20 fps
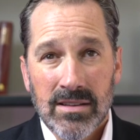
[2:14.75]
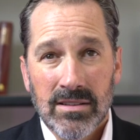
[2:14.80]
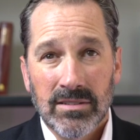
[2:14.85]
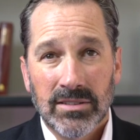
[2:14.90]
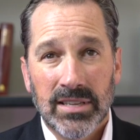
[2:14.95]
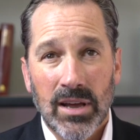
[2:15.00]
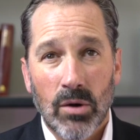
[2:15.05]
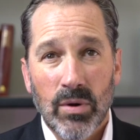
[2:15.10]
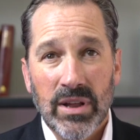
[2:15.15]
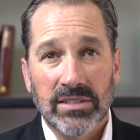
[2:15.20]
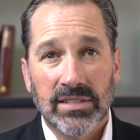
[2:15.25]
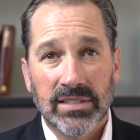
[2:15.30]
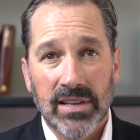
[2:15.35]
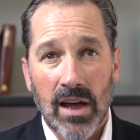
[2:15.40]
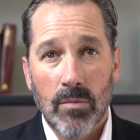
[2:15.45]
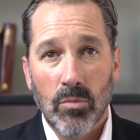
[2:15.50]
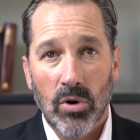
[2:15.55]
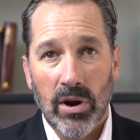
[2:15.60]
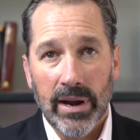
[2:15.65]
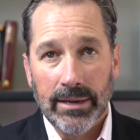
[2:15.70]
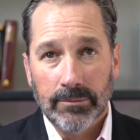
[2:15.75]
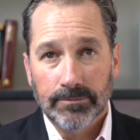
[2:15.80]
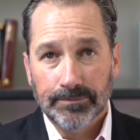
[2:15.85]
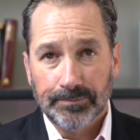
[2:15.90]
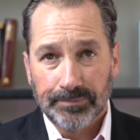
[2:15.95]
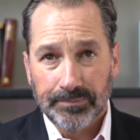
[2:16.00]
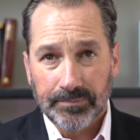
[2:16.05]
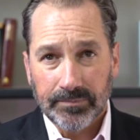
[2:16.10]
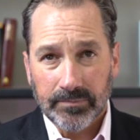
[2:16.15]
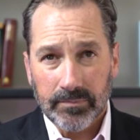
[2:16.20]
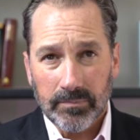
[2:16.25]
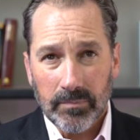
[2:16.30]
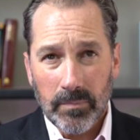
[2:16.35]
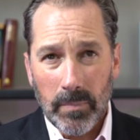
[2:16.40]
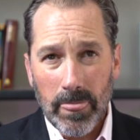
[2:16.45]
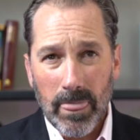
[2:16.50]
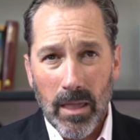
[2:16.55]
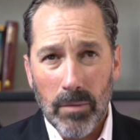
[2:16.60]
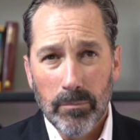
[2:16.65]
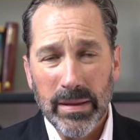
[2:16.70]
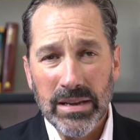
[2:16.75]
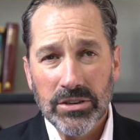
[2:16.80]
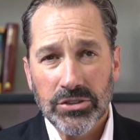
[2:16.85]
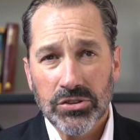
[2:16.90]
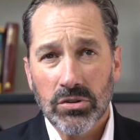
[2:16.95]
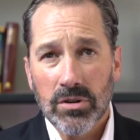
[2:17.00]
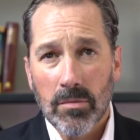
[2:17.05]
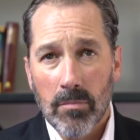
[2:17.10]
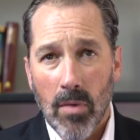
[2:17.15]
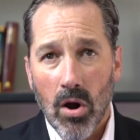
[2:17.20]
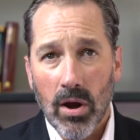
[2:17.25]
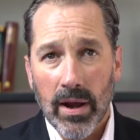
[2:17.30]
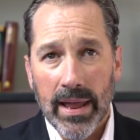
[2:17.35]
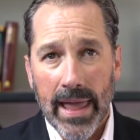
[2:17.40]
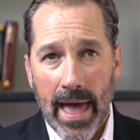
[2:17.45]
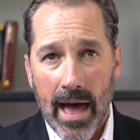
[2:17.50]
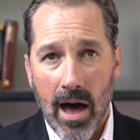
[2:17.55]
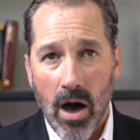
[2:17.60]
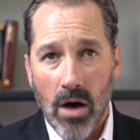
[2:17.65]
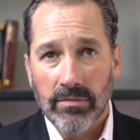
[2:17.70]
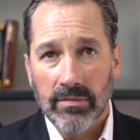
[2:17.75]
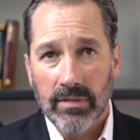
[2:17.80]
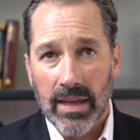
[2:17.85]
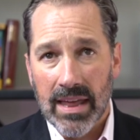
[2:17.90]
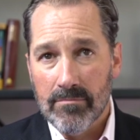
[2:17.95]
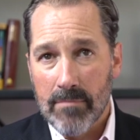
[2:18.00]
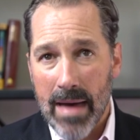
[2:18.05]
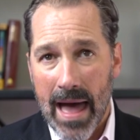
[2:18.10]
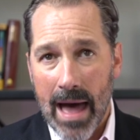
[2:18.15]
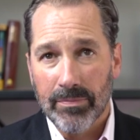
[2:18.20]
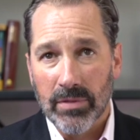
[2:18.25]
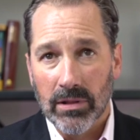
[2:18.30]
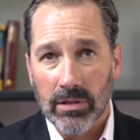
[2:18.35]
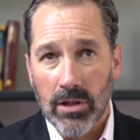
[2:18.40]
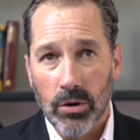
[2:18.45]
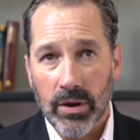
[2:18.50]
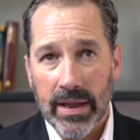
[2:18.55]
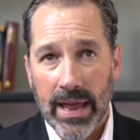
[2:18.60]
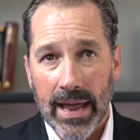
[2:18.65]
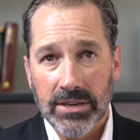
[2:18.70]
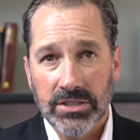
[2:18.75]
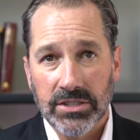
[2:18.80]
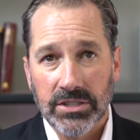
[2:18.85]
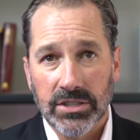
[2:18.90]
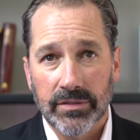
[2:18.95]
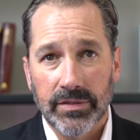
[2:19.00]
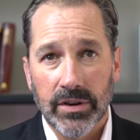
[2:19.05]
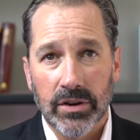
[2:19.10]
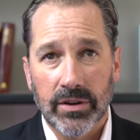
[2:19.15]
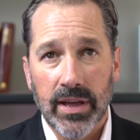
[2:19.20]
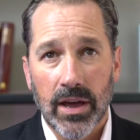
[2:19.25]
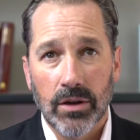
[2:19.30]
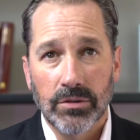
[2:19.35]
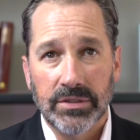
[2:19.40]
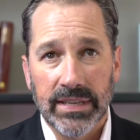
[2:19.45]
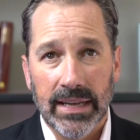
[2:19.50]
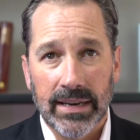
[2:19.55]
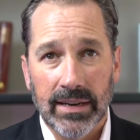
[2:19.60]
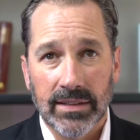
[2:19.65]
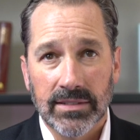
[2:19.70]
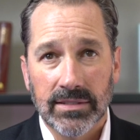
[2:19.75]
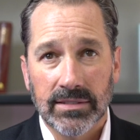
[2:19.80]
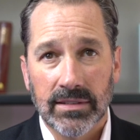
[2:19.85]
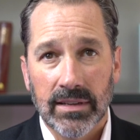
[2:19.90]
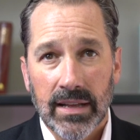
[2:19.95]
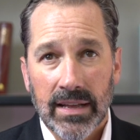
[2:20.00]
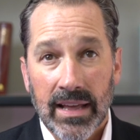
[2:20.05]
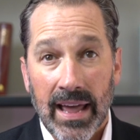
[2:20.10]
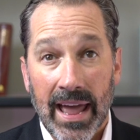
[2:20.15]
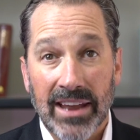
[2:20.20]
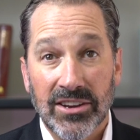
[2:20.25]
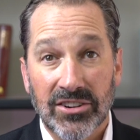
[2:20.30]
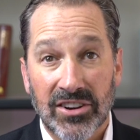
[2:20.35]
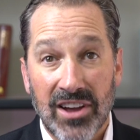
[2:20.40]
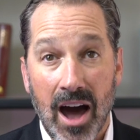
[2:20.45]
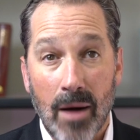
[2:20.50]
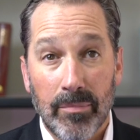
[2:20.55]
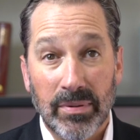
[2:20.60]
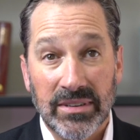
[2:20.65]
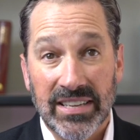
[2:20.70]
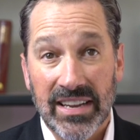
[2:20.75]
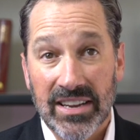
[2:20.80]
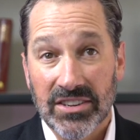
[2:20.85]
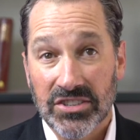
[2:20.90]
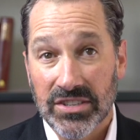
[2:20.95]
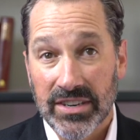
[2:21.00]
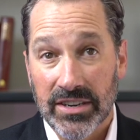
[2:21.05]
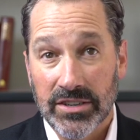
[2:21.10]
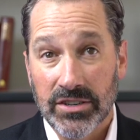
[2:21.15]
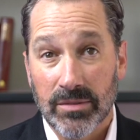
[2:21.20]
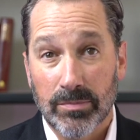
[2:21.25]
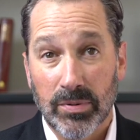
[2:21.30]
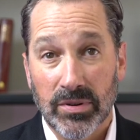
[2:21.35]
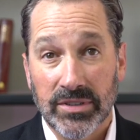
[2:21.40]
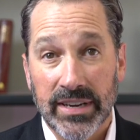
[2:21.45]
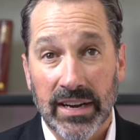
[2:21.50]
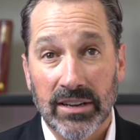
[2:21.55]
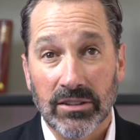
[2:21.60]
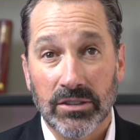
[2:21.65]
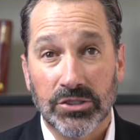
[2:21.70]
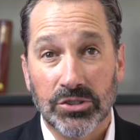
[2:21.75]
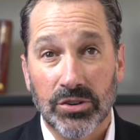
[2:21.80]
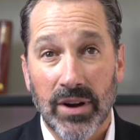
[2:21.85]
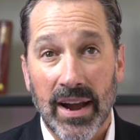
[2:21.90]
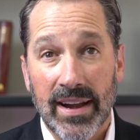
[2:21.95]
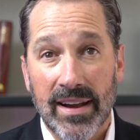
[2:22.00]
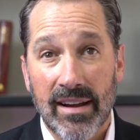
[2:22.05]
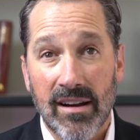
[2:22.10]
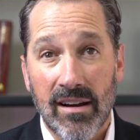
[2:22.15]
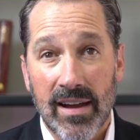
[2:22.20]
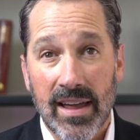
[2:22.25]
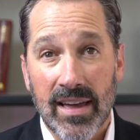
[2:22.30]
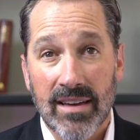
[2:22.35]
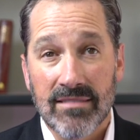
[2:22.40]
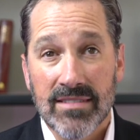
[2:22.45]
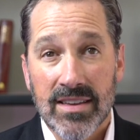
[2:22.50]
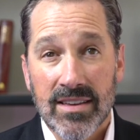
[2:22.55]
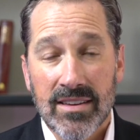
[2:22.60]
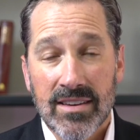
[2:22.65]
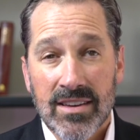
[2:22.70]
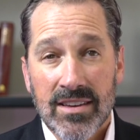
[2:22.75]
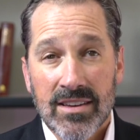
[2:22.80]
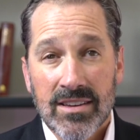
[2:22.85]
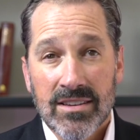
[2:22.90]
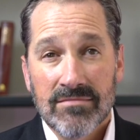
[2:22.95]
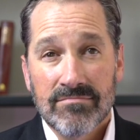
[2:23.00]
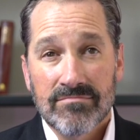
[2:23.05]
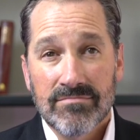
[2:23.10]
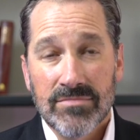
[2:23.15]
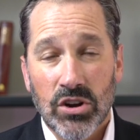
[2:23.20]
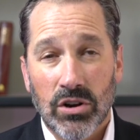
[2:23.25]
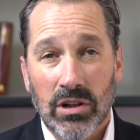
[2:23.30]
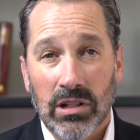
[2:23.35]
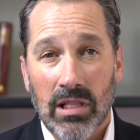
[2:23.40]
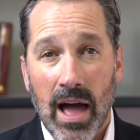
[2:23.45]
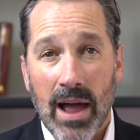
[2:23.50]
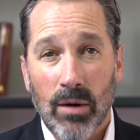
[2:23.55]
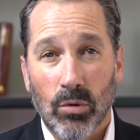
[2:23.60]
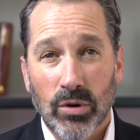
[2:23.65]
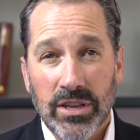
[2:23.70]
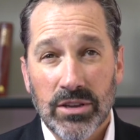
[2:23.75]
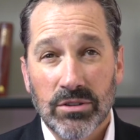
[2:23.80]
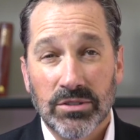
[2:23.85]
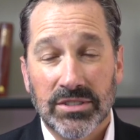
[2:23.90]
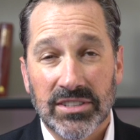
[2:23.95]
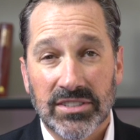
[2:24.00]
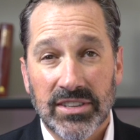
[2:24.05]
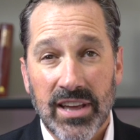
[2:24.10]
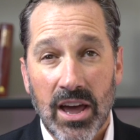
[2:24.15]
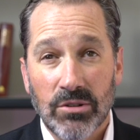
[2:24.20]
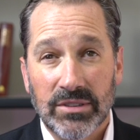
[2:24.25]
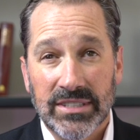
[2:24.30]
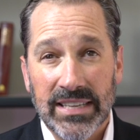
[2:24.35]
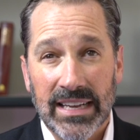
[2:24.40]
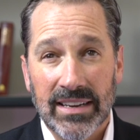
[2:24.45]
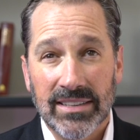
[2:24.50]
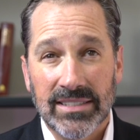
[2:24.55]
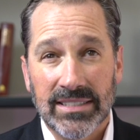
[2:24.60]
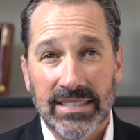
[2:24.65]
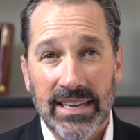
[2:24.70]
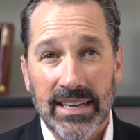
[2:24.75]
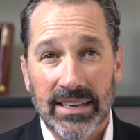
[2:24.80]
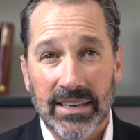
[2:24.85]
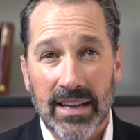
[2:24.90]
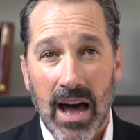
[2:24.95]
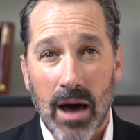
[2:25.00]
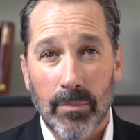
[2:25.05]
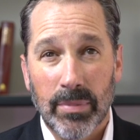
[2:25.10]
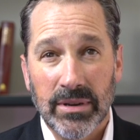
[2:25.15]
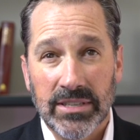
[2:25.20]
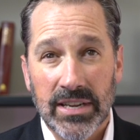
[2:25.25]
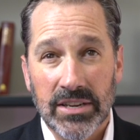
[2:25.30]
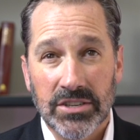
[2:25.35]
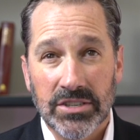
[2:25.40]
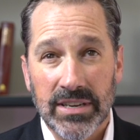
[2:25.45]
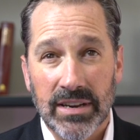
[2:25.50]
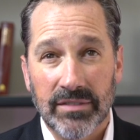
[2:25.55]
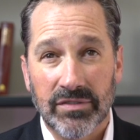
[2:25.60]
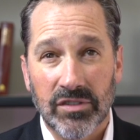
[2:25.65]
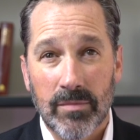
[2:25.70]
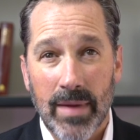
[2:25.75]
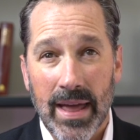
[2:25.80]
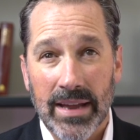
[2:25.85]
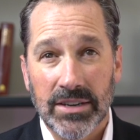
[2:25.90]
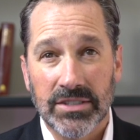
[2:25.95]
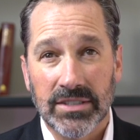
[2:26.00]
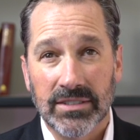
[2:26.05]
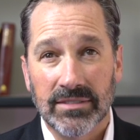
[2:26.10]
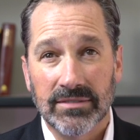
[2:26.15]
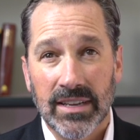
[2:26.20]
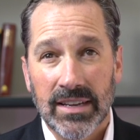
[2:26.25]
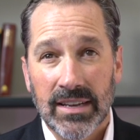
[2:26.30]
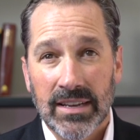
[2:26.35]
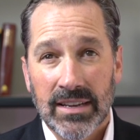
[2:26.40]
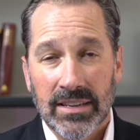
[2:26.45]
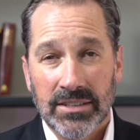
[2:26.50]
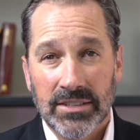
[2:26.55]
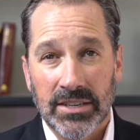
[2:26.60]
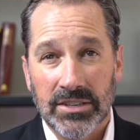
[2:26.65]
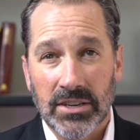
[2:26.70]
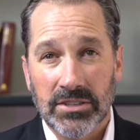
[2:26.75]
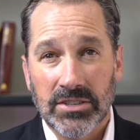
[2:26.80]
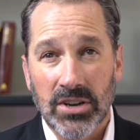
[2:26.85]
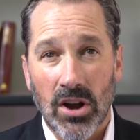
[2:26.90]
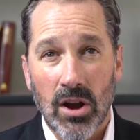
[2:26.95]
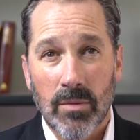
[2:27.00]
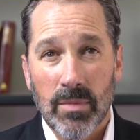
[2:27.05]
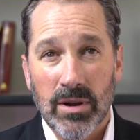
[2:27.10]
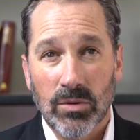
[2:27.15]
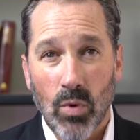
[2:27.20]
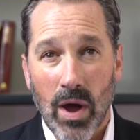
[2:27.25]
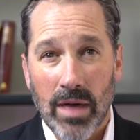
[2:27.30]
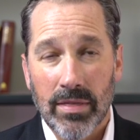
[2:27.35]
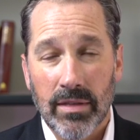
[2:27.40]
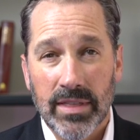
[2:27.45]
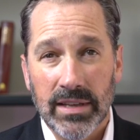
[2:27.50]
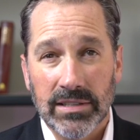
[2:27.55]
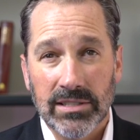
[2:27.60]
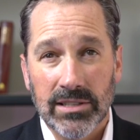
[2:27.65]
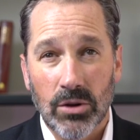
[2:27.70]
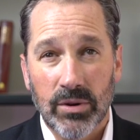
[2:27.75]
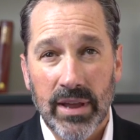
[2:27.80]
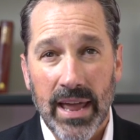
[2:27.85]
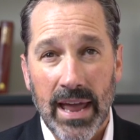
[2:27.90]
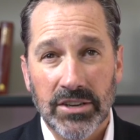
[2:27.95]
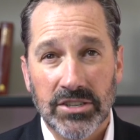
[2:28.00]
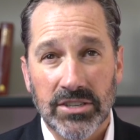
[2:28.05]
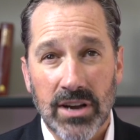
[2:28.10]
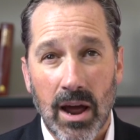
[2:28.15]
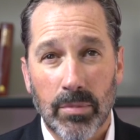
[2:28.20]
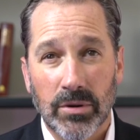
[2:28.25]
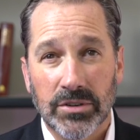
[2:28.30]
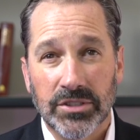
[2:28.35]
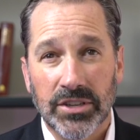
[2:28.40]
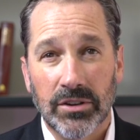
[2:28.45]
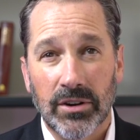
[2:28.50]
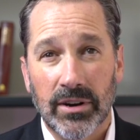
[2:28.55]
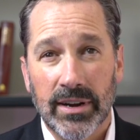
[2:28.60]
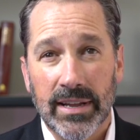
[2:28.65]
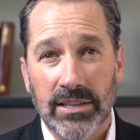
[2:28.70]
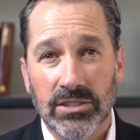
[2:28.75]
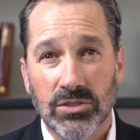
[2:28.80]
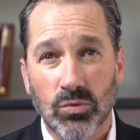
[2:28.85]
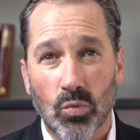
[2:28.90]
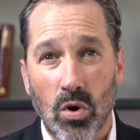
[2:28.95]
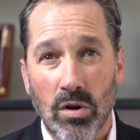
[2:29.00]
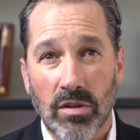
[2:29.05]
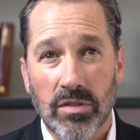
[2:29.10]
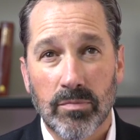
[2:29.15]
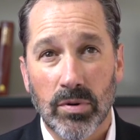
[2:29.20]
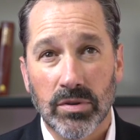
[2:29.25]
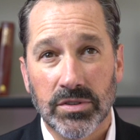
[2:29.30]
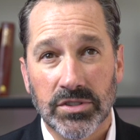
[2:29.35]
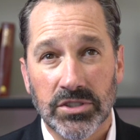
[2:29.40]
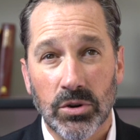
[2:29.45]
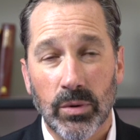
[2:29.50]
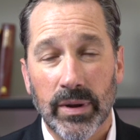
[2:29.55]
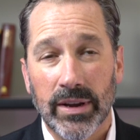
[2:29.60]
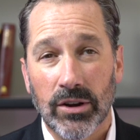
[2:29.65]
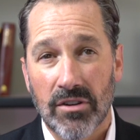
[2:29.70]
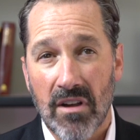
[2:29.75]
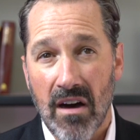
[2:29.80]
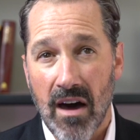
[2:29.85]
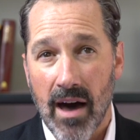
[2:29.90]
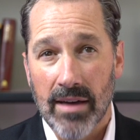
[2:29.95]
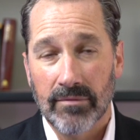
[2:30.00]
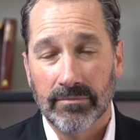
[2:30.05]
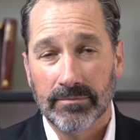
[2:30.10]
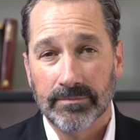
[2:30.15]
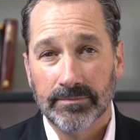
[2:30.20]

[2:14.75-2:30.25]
So in summary, be sure to mark out and map the locations of your co-tenants and your competition in your particular trade area. Your client will use this co-tenancy and competition information to determine whether this location opportunity is worth pursuing or not.